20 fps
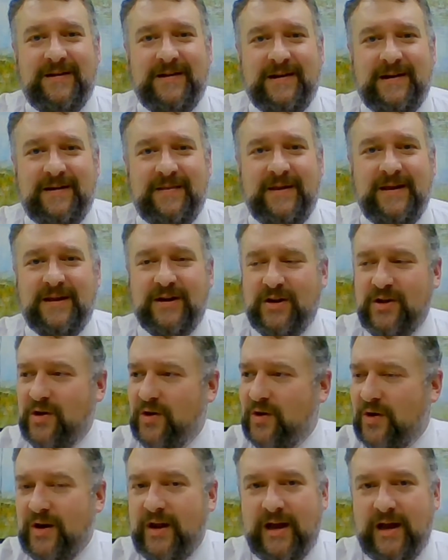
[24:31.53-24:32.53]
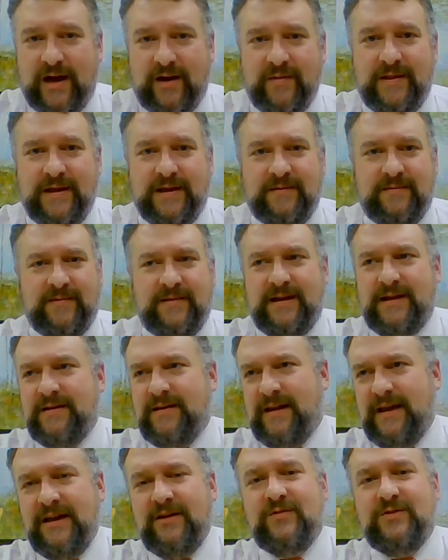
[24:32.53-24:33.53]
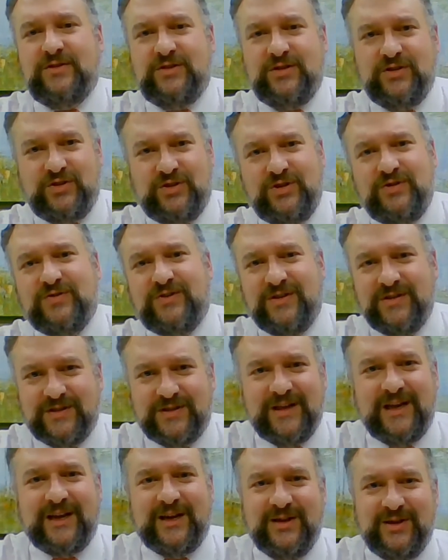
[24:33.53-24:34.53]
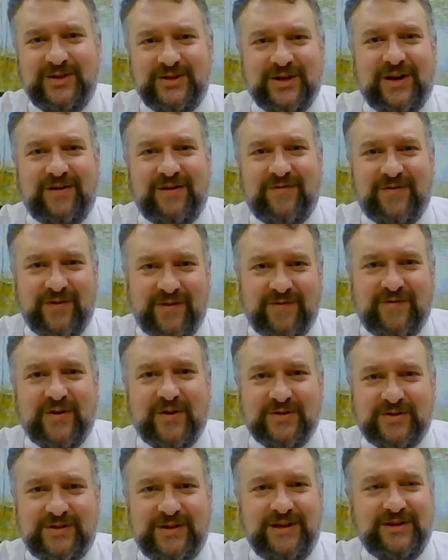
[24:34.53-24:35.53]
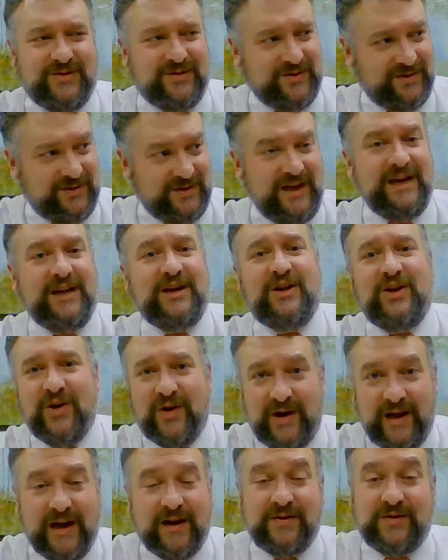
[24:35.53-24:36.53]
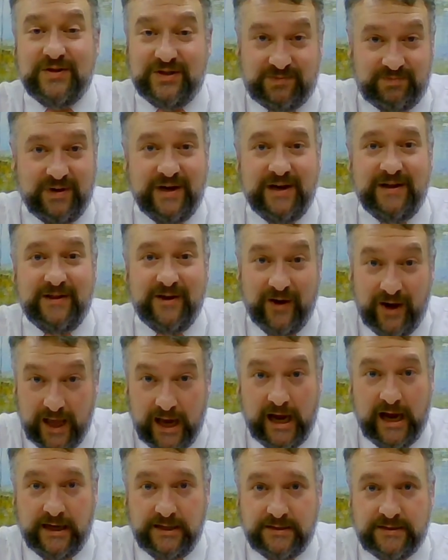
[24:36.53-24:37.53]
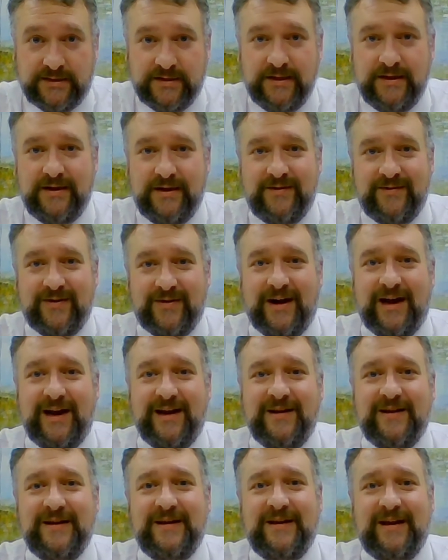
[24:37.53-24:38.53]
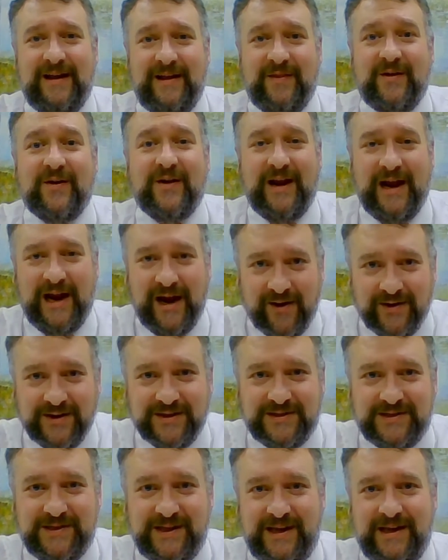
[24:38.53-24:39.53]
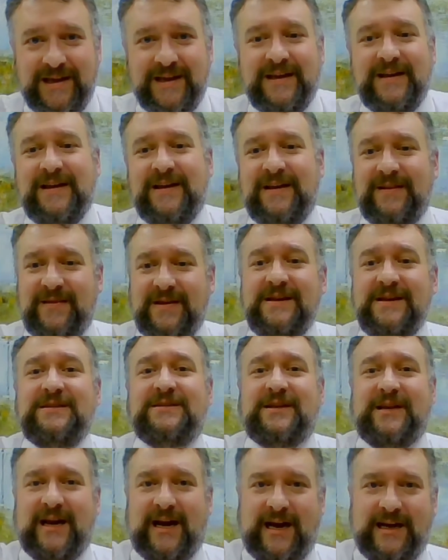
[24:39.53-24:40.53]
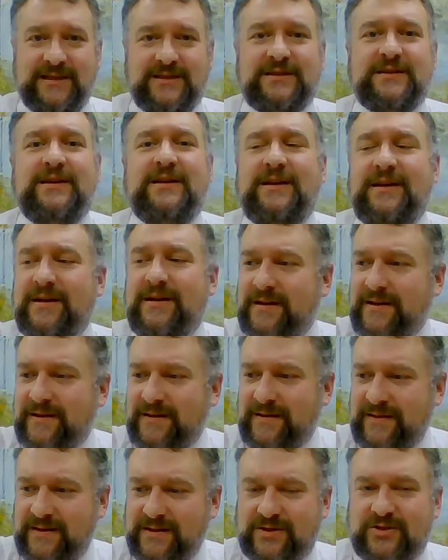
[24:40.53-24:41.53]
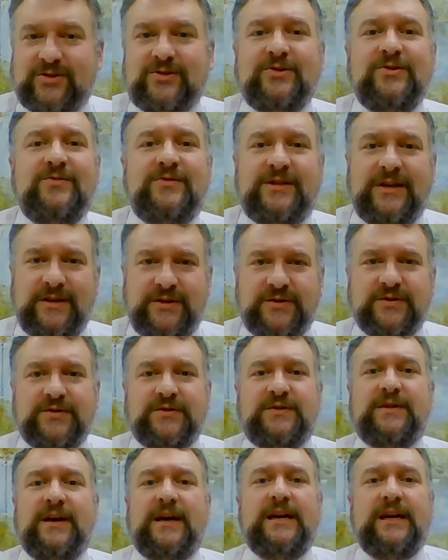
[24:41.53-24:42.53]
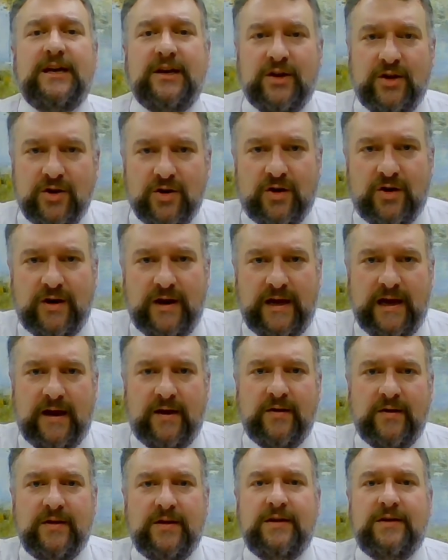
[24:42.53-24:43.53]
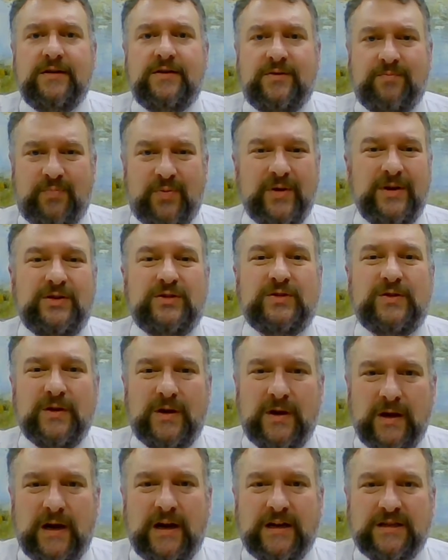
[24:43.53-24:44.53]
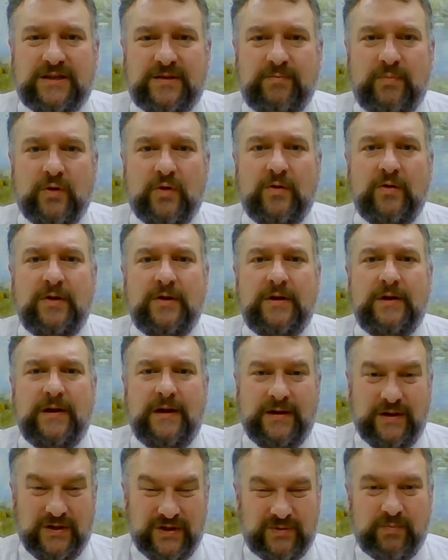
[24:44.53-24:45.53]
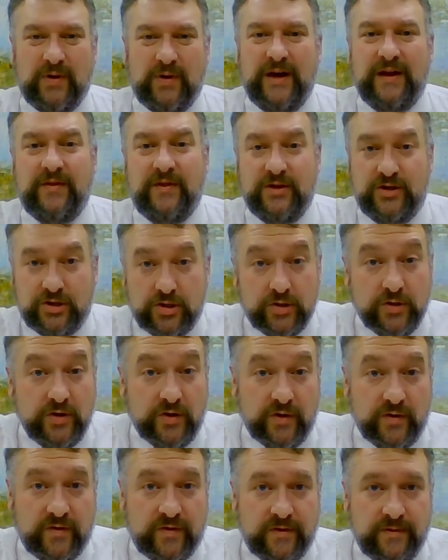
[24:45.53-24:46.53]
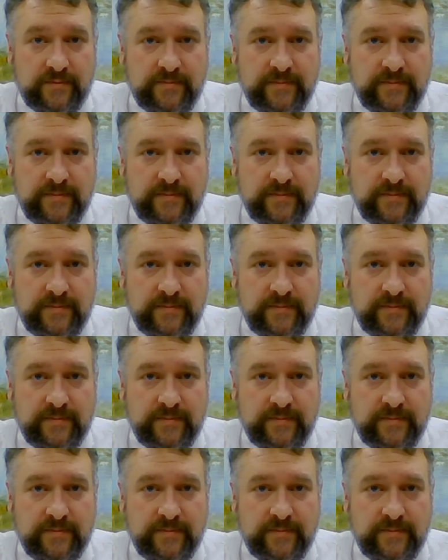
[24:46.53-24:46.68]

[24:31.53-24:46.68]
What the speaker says: They had gone out. That language is used in 2 John for the false teachers. They had gone out to spread their lies, right, and their heresy. These guys, these true teachers, they had gone out to preach the gospel and to spread the truth.